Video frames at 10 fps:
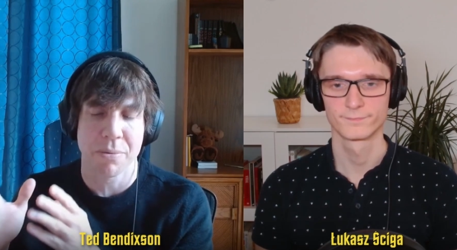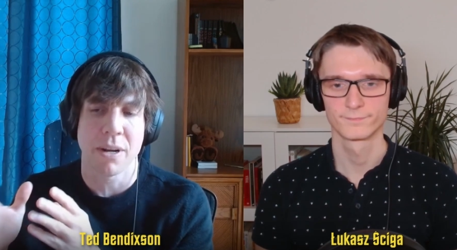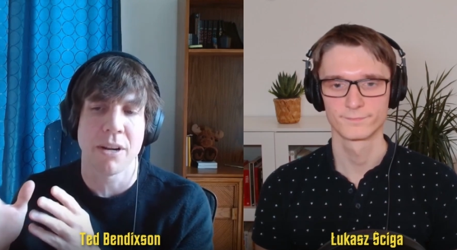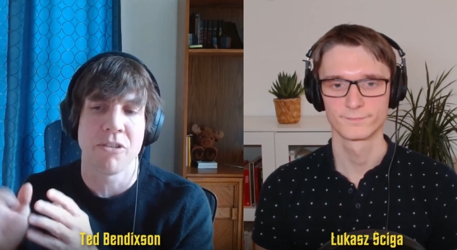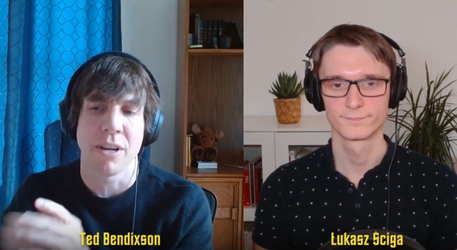
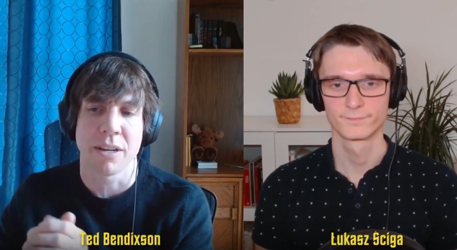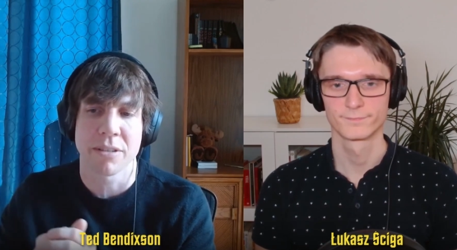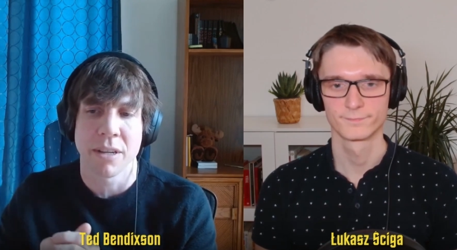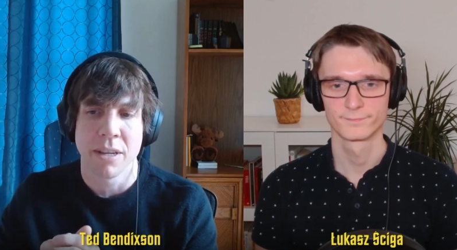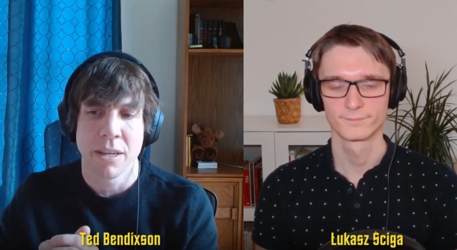
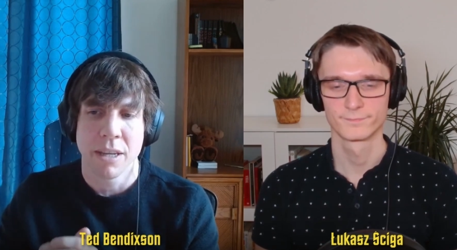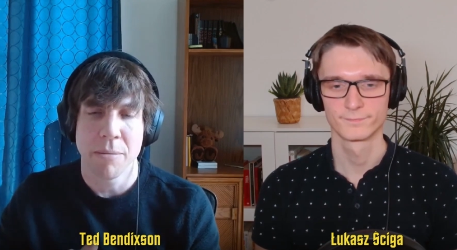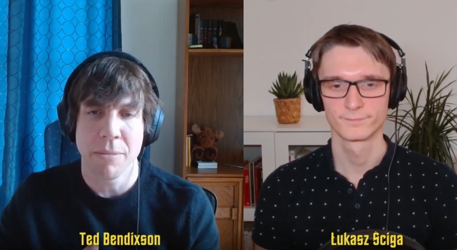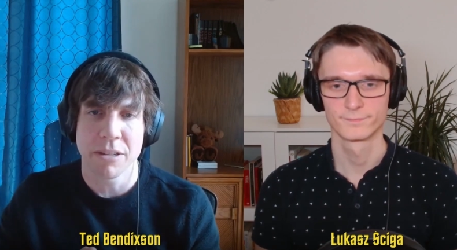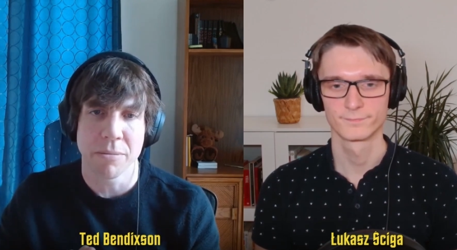Speaker 1: projects,
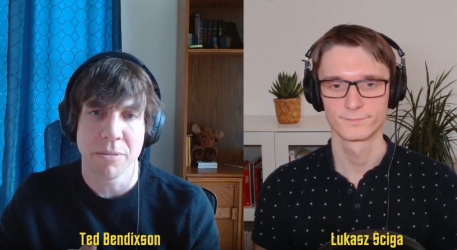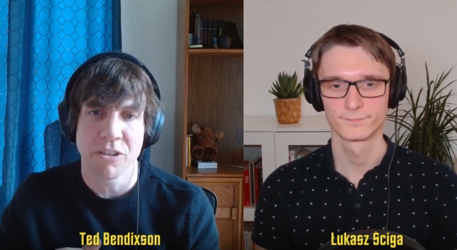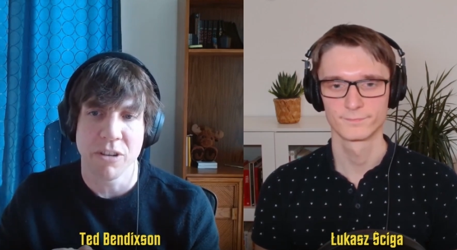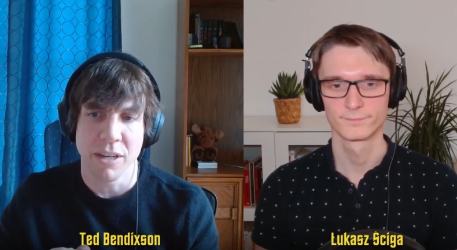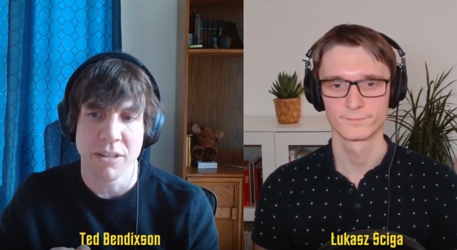it makes it
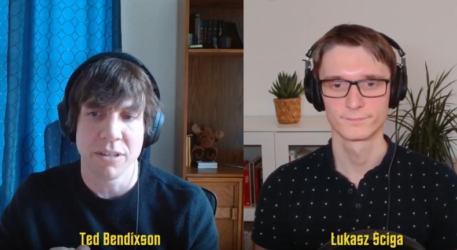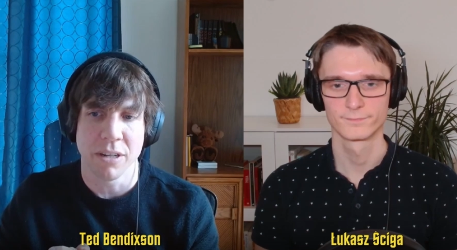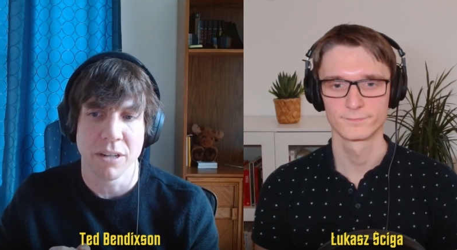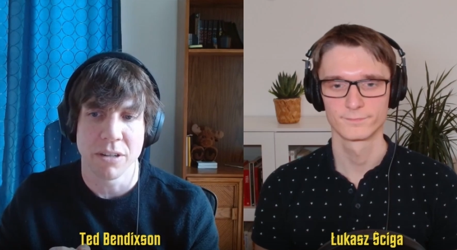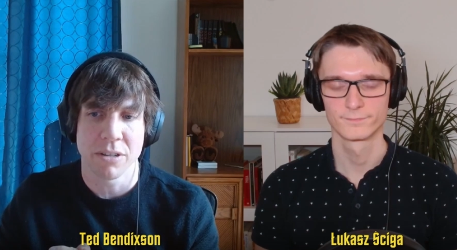much
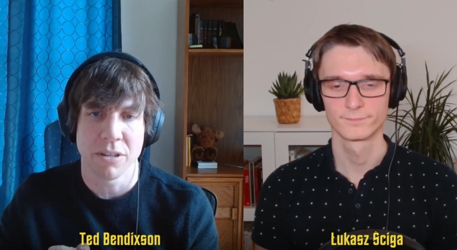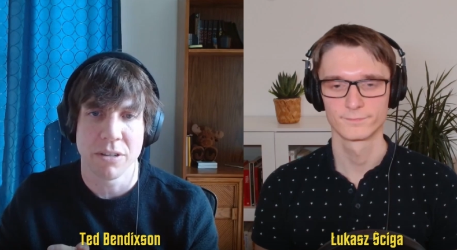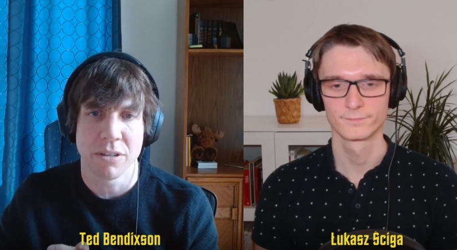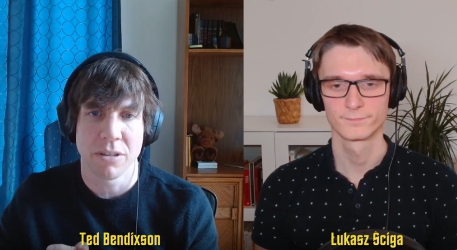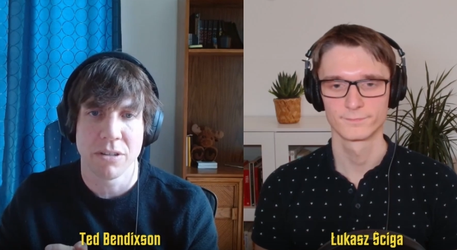easier
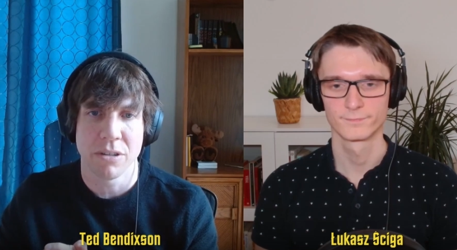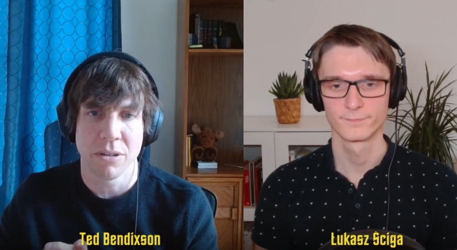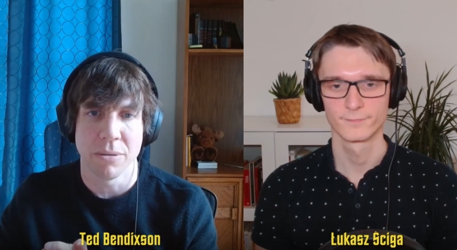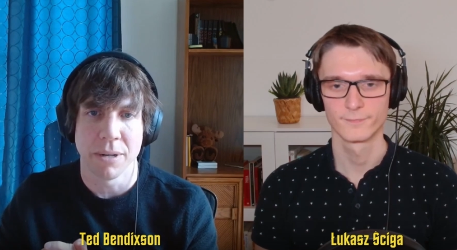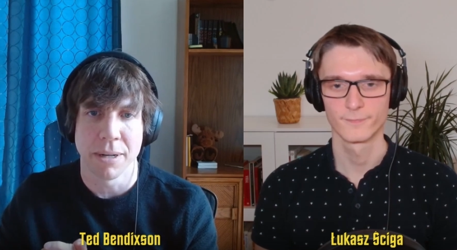to
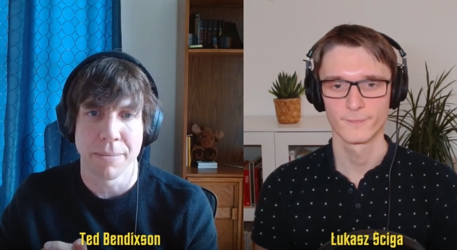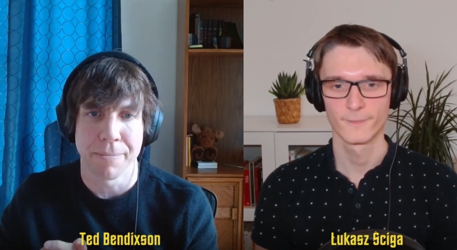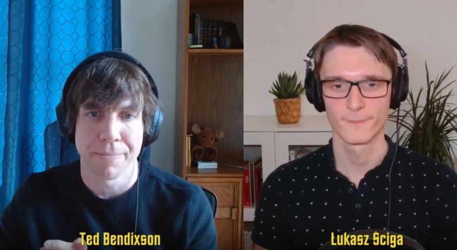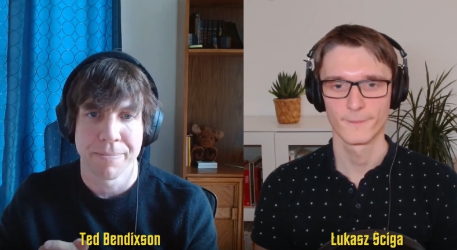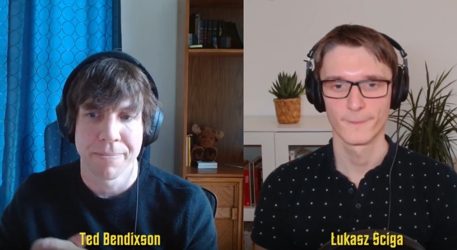to
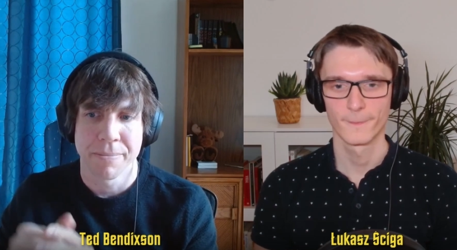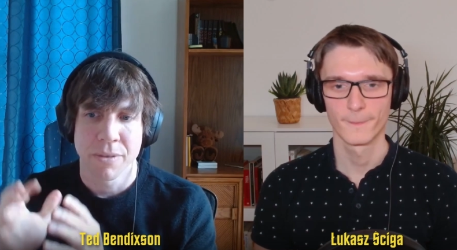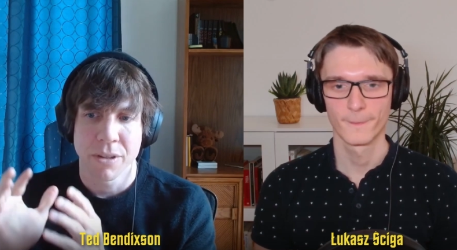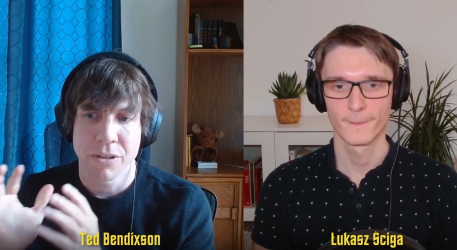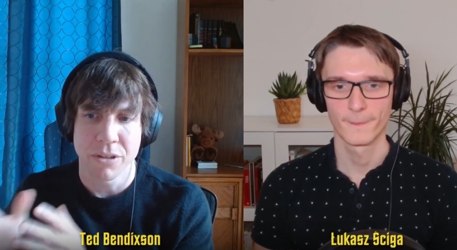um,
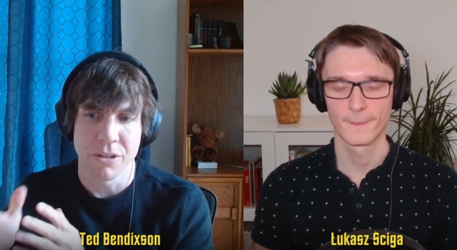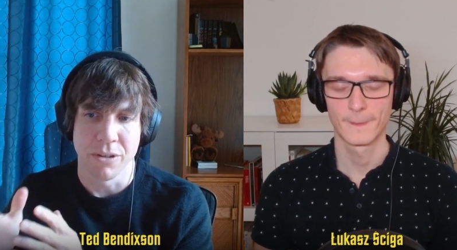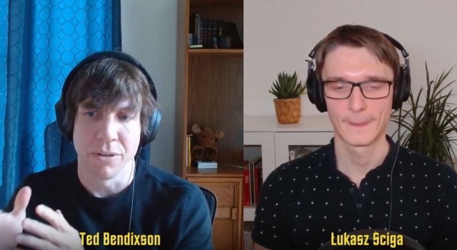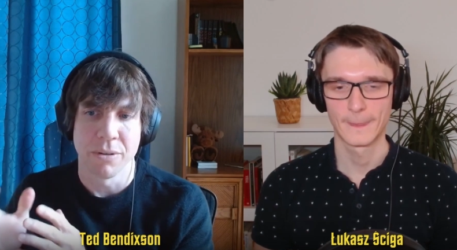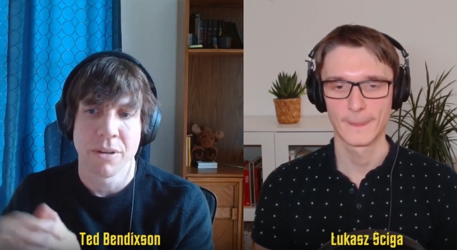to
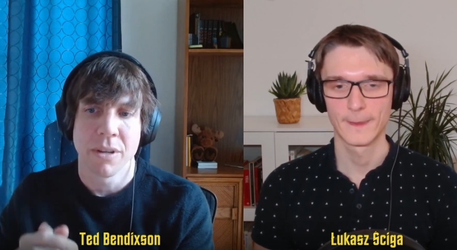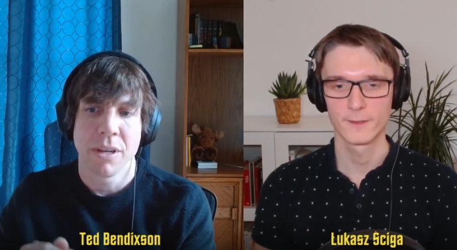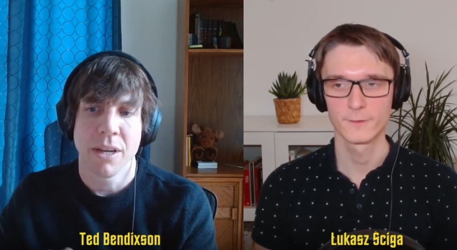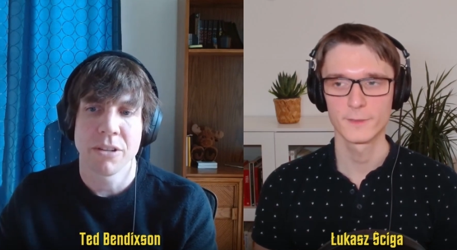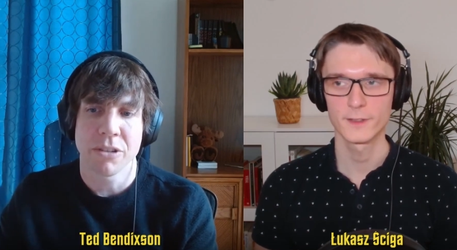do.
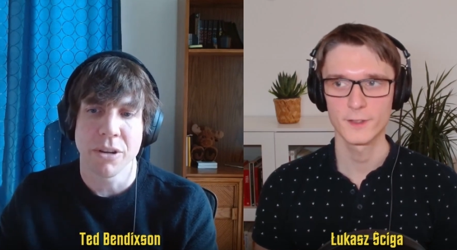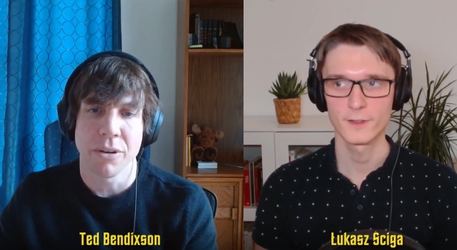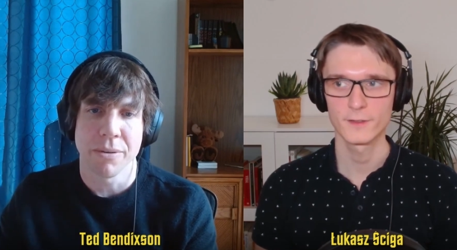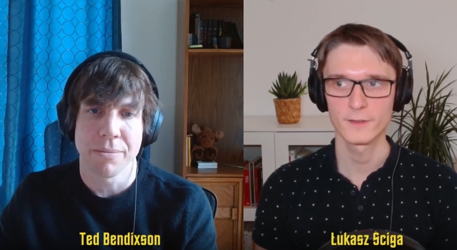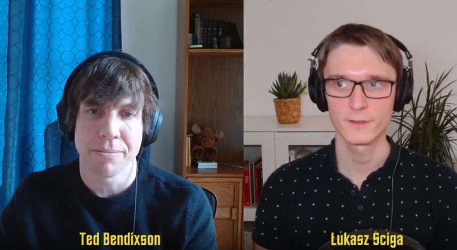You've mentioned
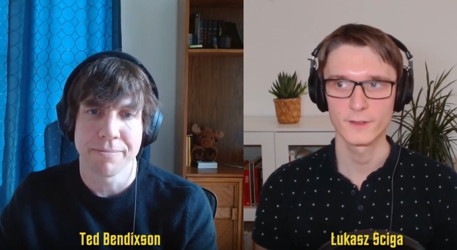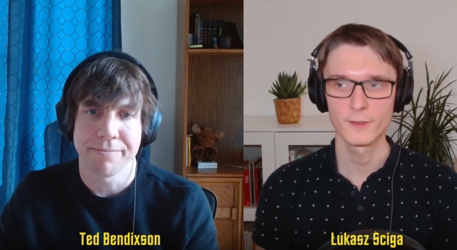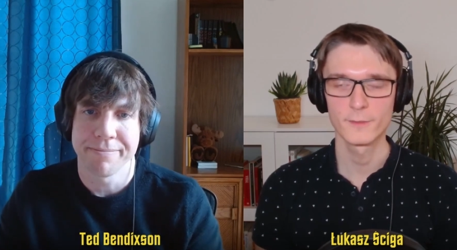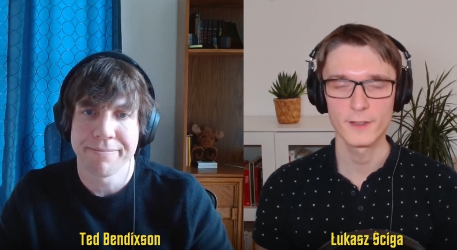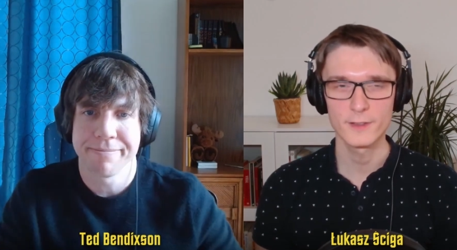so,
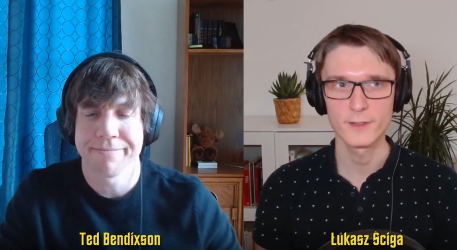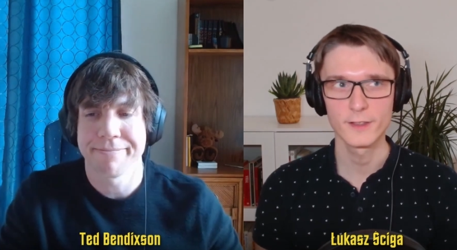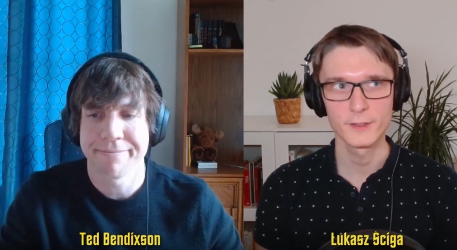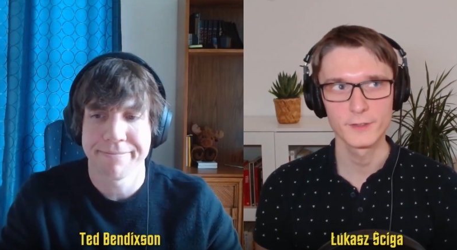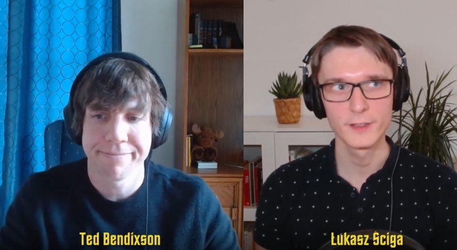
Speaker 2: you've mentioned
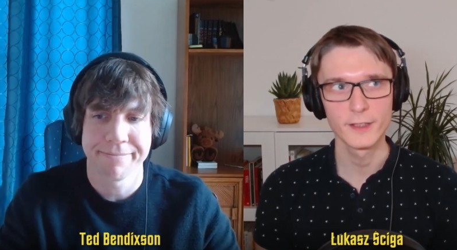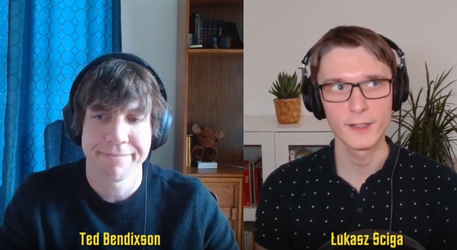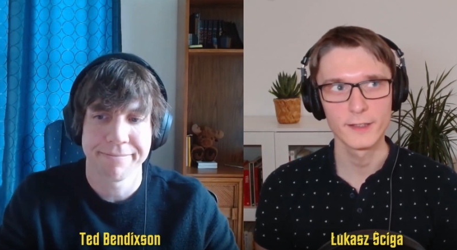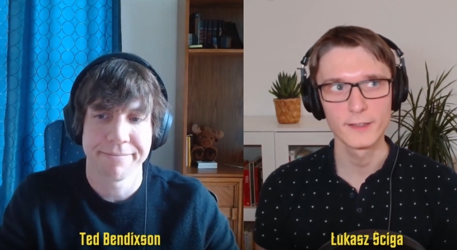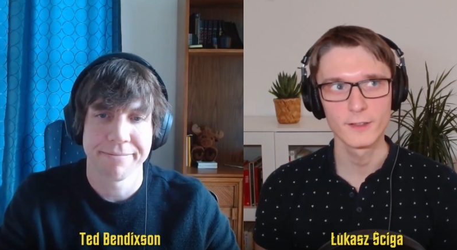that you didn't
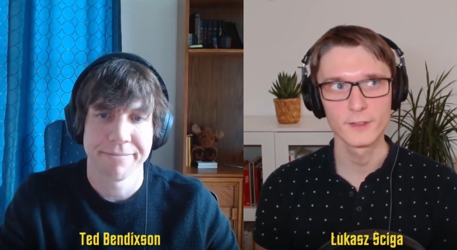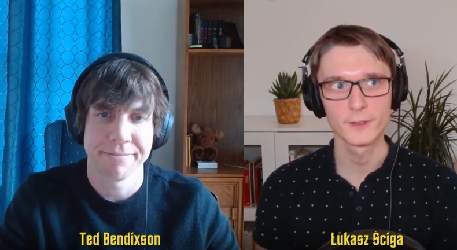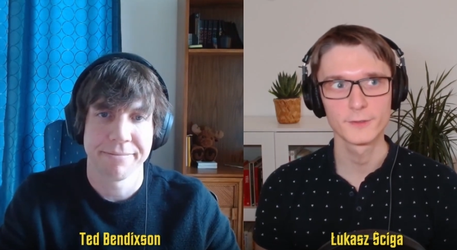get a lot of